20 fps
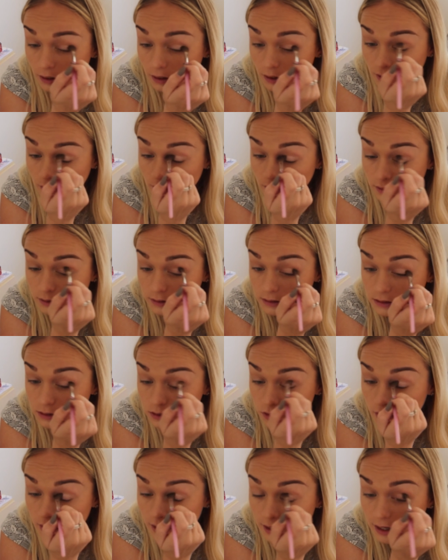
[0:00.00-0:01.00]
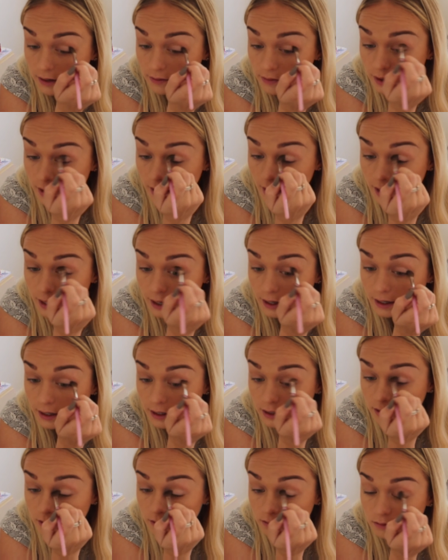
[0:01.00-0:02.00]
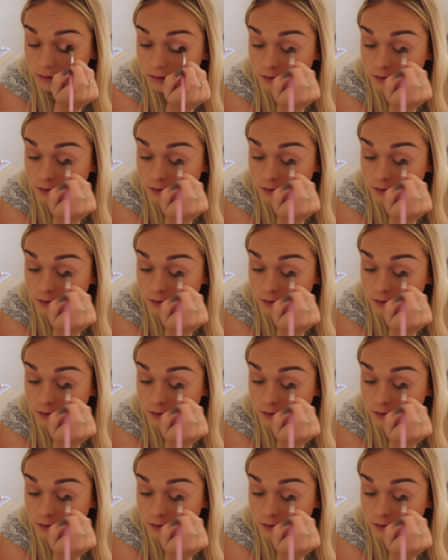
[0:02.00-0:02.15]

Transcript: to try and give it a